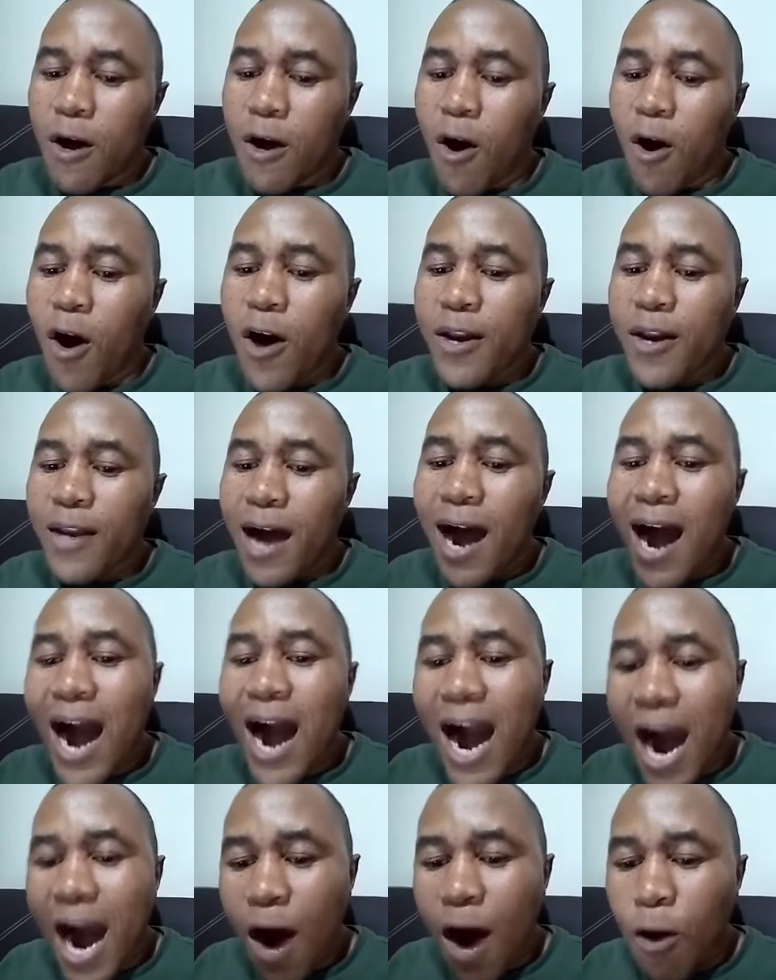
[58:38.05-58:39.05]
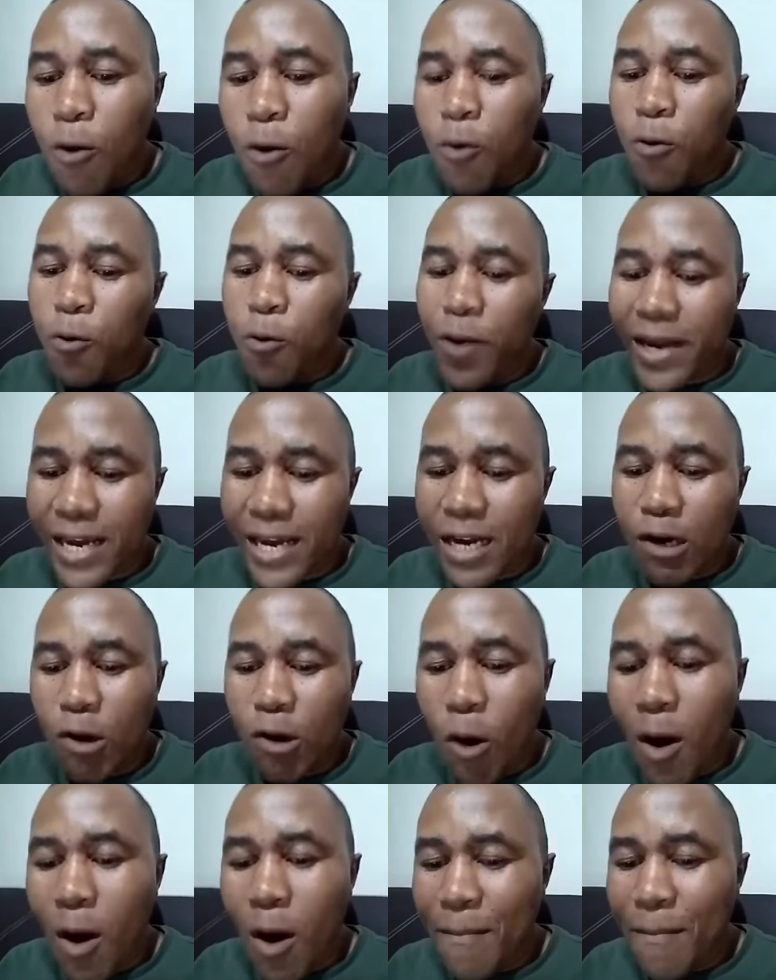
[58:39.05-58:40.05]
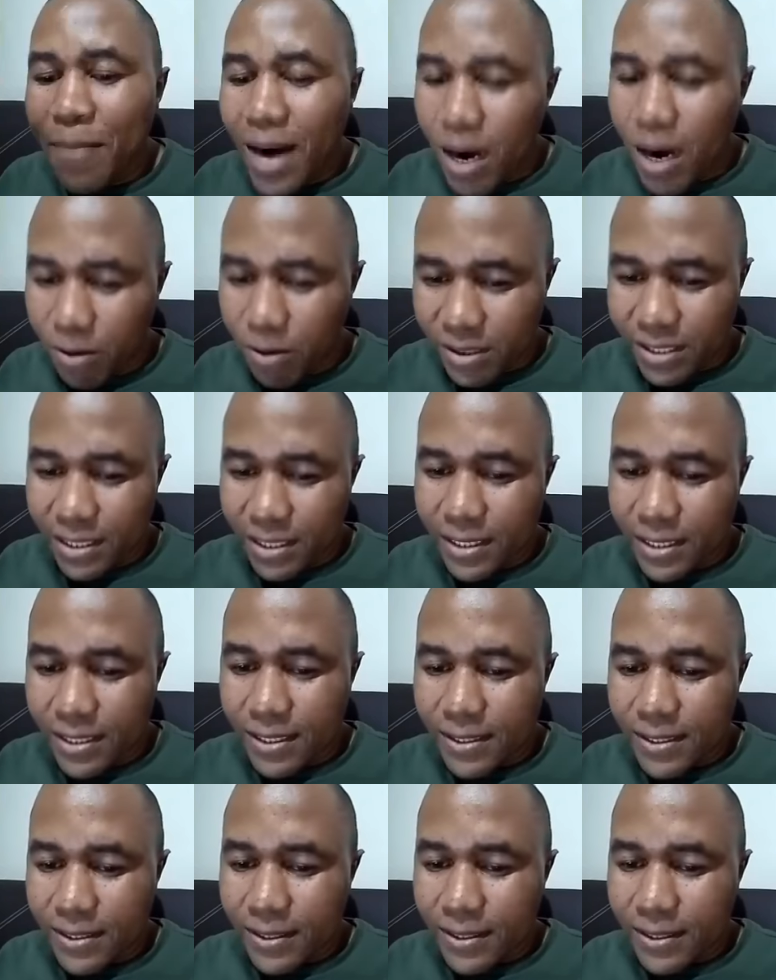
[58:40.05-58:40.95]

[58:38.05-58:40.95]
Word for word: on how we can go about it.